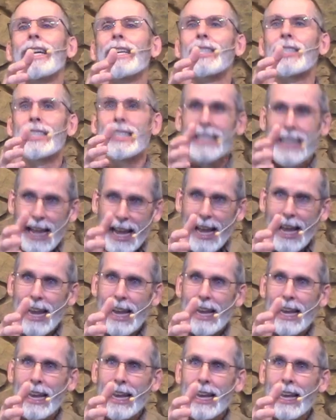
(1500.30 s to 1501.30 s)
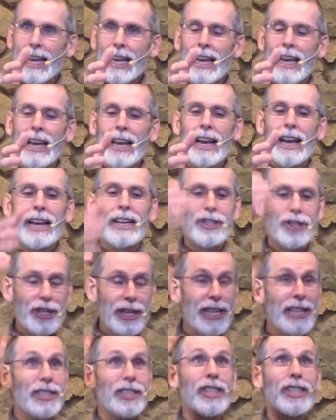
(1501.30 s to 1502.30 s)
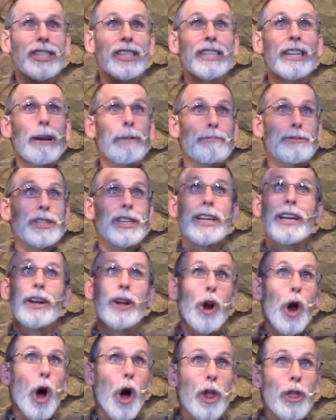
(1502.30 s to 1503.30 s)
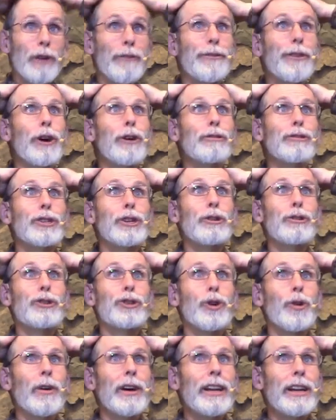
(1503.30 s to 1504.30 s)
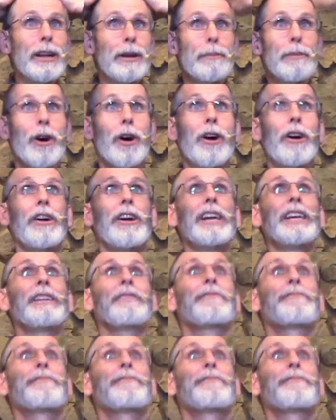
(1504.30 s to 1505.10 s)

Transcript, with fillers: his day. And Jesus steps in, and all of those who join him are in